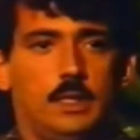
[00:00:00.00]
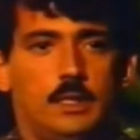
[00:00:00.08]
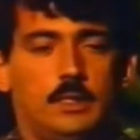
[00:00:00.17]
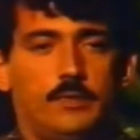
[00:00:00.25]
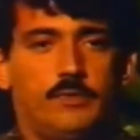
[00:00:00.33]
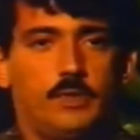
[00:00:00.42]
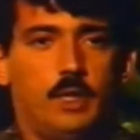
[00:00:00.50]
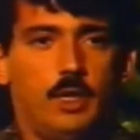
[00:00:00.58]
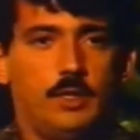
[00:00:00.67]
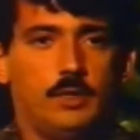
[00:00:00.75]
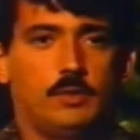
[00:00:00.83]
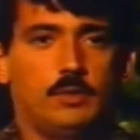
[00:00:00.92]
different
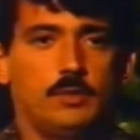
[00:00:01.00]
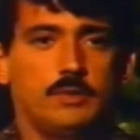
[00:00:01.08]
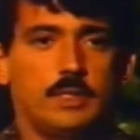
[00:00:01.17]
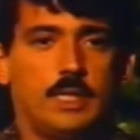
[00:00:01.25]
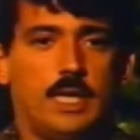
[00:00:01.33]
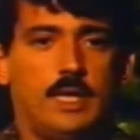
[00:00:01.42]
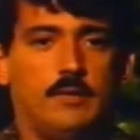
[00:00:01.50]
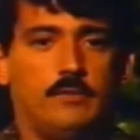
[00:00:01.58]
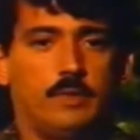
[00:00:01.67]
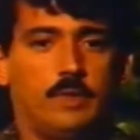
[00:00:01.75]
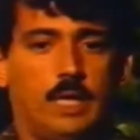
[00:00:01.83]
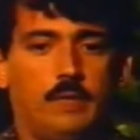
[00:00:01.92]
articles, and
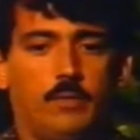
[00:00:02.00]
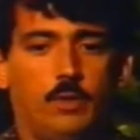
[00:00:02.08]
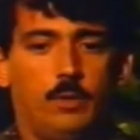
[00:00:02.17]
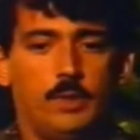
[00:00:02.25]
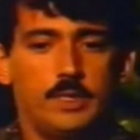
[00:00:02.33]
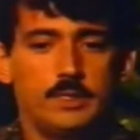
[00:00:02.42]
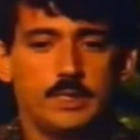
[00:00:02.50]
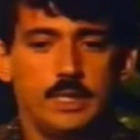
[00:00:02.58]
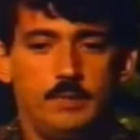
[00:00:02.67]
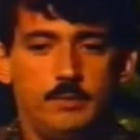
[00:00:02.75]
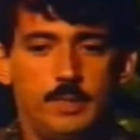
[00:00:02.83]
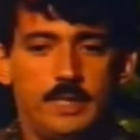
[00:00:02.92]
I've always
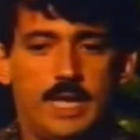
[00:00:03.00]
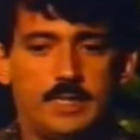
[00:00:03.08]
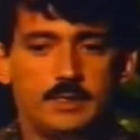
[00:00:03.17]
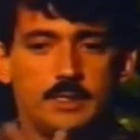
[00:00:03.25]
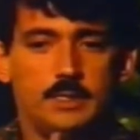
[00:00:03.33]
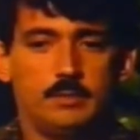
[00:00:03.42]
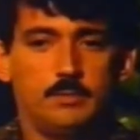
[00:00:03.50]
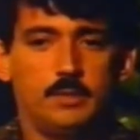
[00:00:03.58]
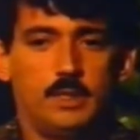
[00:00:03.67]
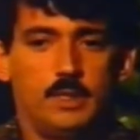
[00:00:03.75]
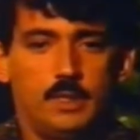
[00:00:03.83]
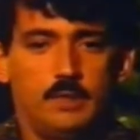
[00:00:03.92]
been asking
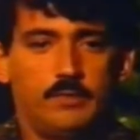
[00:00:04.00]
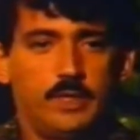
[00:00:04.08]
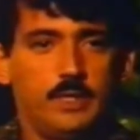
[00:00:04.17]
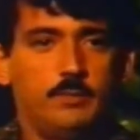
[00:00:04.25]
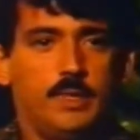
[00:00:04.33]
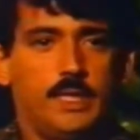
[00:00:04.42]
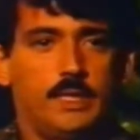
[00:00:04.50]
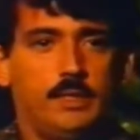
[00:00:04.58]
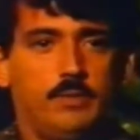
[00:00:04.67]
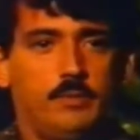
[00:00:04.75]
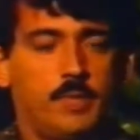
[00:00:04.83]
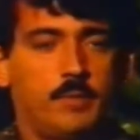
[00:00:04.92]
if anybody
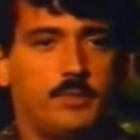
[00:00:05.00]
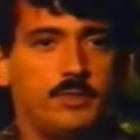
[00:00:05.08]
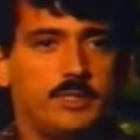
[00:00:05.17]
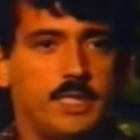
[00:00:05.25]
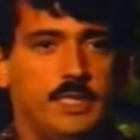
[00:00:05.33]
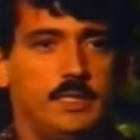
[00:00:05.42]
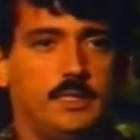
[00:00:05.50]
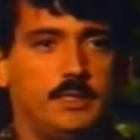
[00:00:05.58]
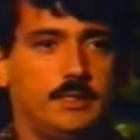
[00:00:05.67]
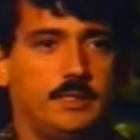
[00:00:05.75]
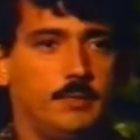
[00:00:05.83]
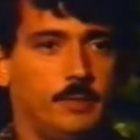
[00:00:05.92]
remembers anything
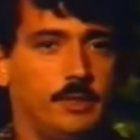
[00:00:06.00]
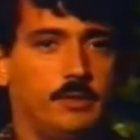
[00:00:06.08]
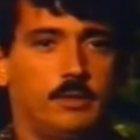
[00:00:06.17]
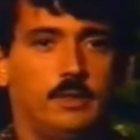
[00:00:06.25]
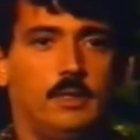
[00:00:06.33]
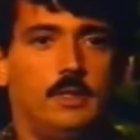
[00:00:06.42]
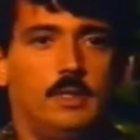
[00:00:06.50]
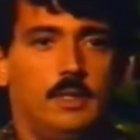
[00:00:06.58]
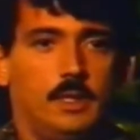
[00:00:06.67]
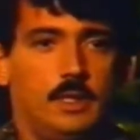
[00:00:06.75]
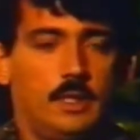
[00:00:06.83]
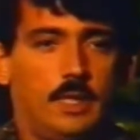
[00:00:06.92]
similar
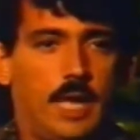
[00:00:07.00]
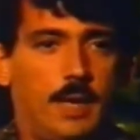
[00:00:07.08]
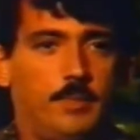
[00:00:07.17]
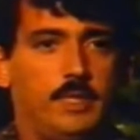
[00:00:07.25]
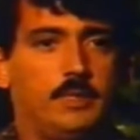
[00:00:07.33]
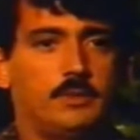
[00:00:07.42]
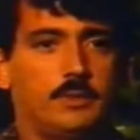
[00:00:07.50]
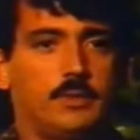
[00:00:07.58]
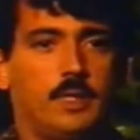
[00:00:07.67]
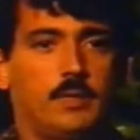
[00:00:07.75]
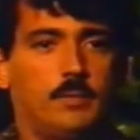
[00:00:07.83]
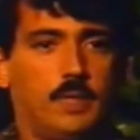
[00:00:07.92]
happening to
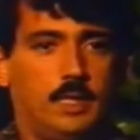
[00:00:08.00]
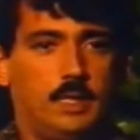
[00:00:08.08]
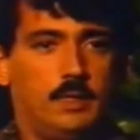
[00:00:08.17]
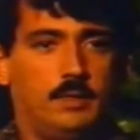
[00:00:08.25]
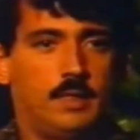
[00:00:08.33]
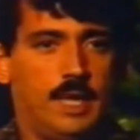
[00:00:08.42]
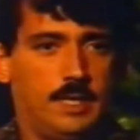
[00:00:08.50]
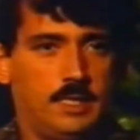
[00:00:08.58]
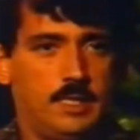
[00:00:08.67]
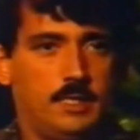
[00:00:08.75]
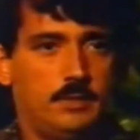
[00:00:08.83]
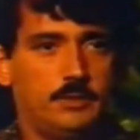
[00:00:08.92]
them, and that
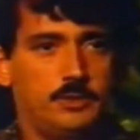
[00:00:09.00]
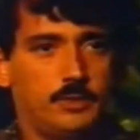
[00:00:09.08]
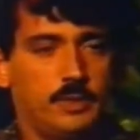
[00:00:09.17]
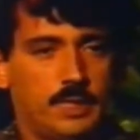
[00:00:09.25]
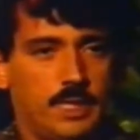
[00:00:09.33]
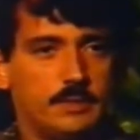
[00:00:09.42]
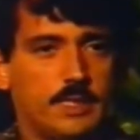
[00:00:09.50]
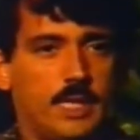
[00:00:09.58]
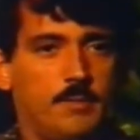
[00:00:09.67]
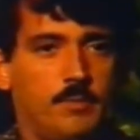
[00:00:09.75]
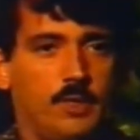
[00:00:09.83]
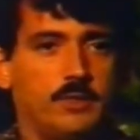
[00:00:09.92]
year, during that time,
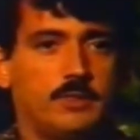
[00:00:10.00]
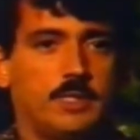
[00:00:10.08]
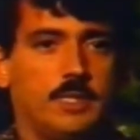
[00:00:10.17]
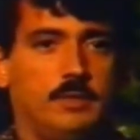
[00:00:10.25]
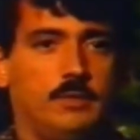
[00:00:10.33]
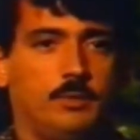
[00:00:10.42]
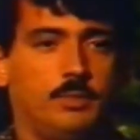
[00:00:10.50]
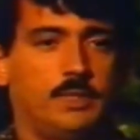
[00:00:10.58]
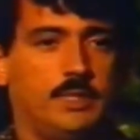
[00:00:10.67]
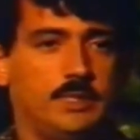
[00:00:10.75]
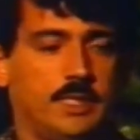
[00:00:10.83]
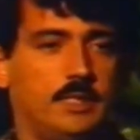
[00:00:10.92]
Mother's Day, to
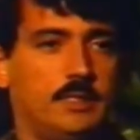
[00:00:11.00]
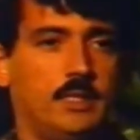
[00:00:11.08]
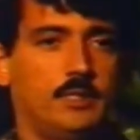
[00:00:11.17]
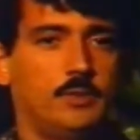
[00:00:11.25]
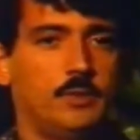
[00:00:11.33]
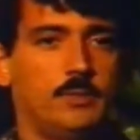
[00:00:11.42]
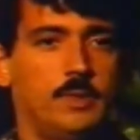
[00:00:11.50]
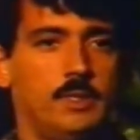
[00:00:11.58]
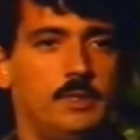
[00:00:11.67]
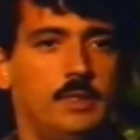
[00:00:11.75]
please get in touch with me.